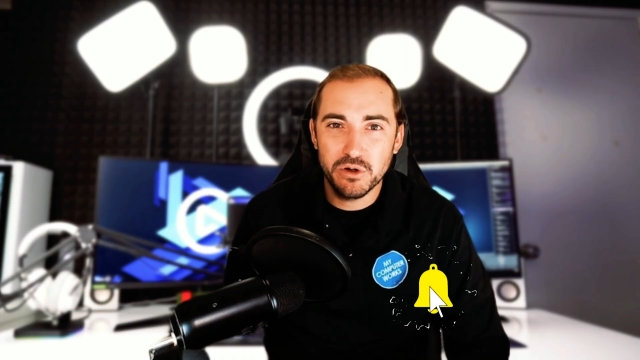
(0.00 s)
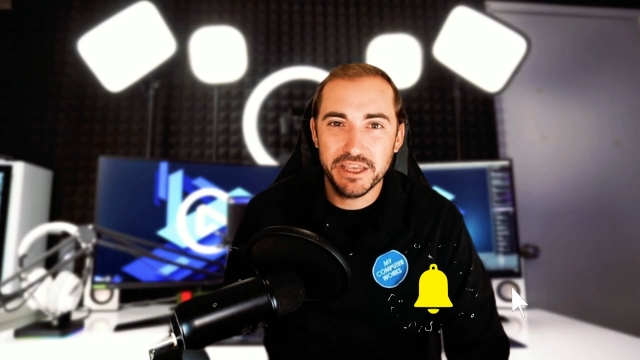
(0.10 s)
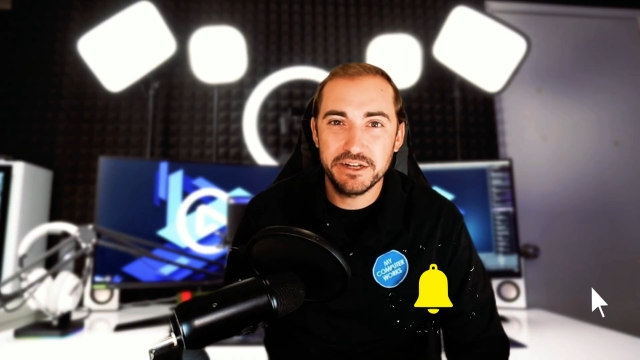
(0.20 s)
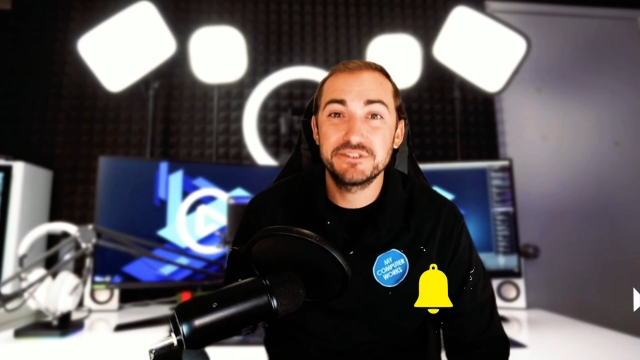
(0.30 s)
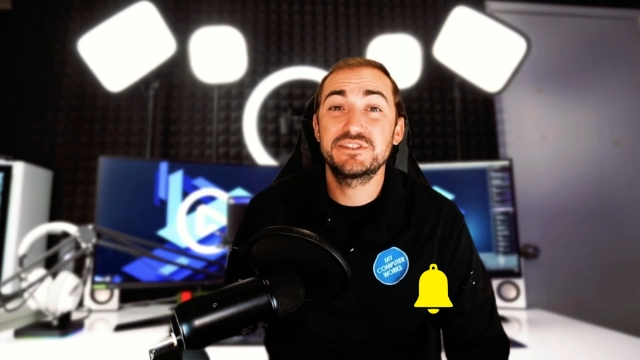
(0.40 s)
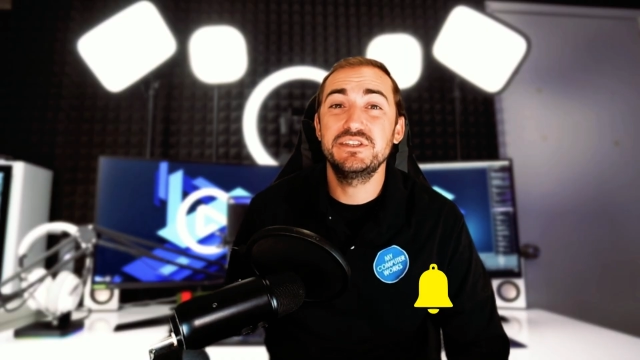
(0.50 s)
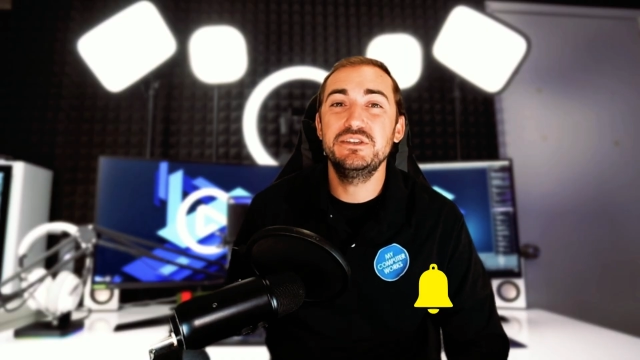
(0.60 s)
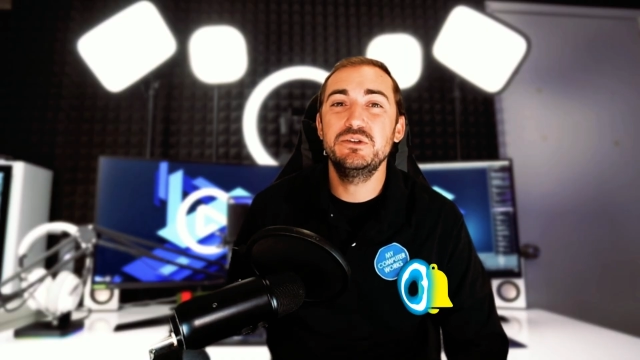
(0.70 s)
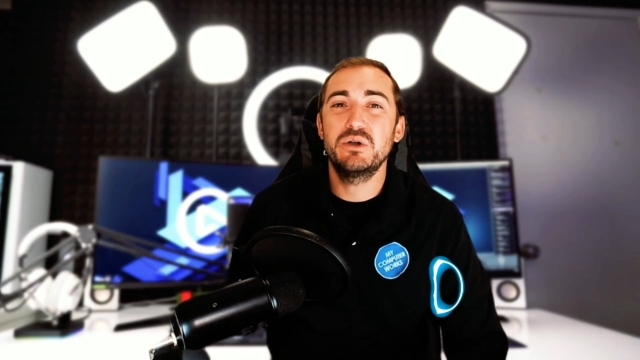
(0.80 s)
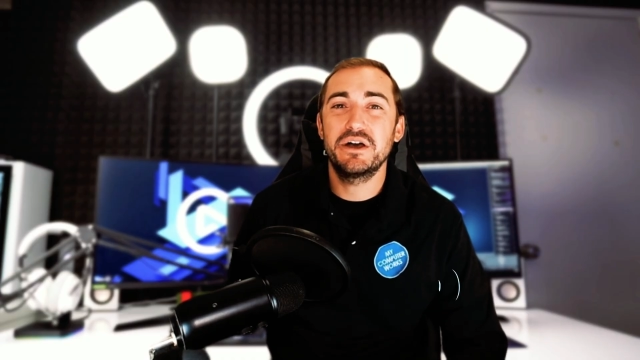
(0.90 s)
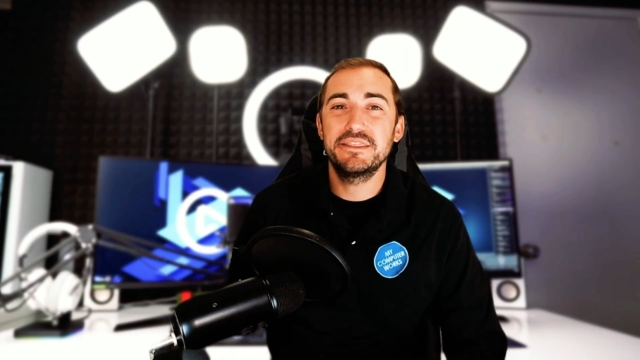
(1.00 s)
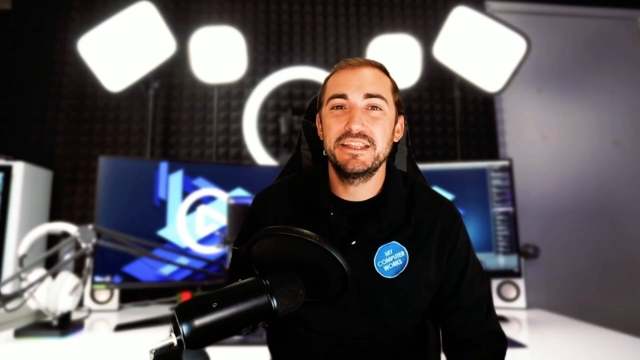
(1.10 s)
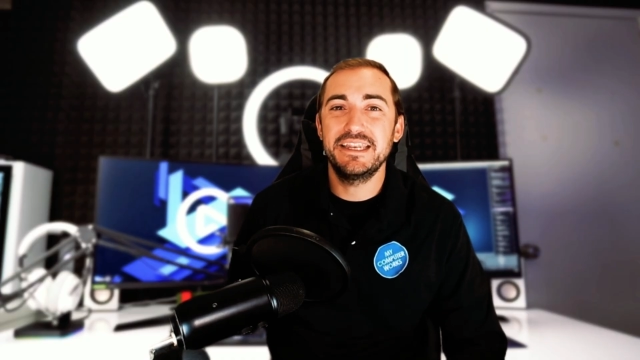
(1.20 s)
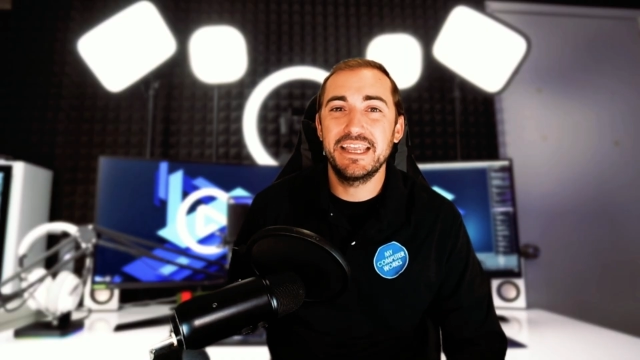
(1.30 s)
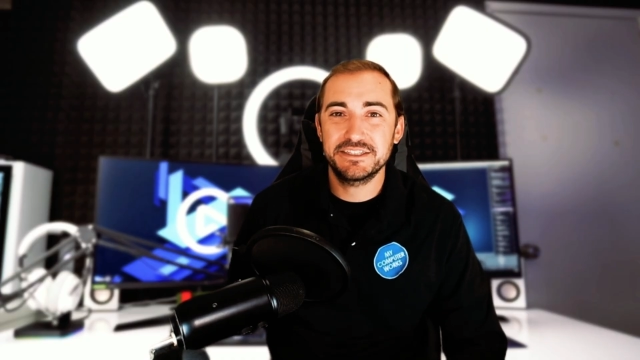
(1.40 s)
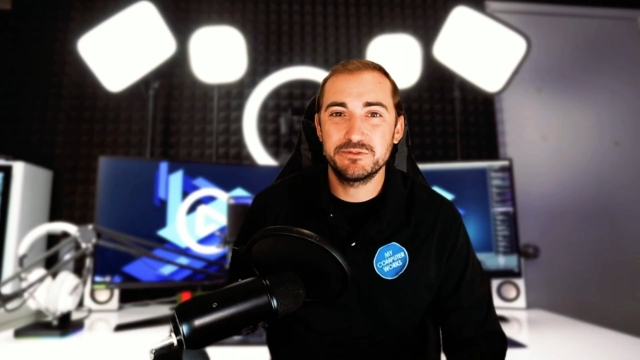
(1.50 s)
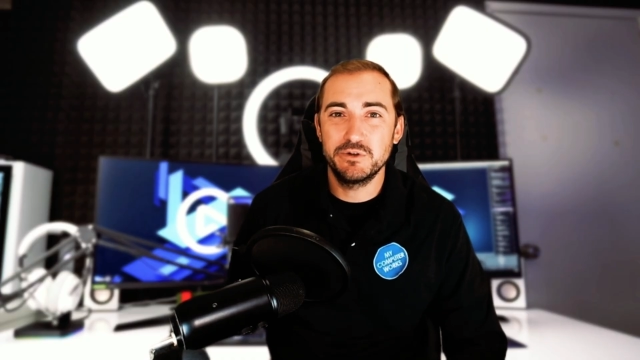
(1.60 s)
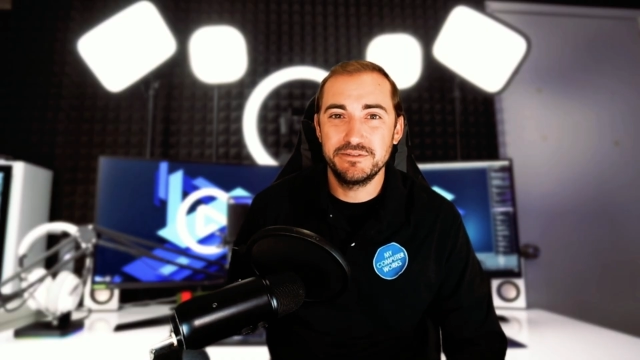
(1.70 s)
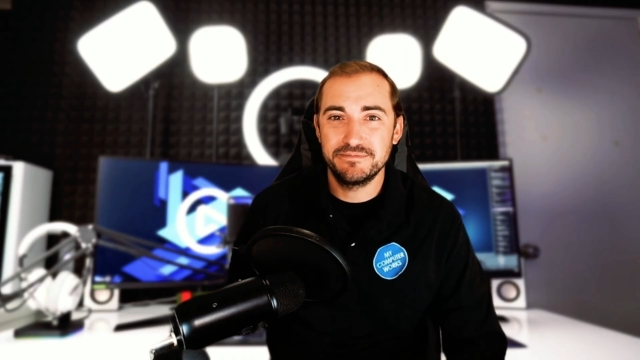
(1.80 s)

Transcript: and I'll see you on the next one.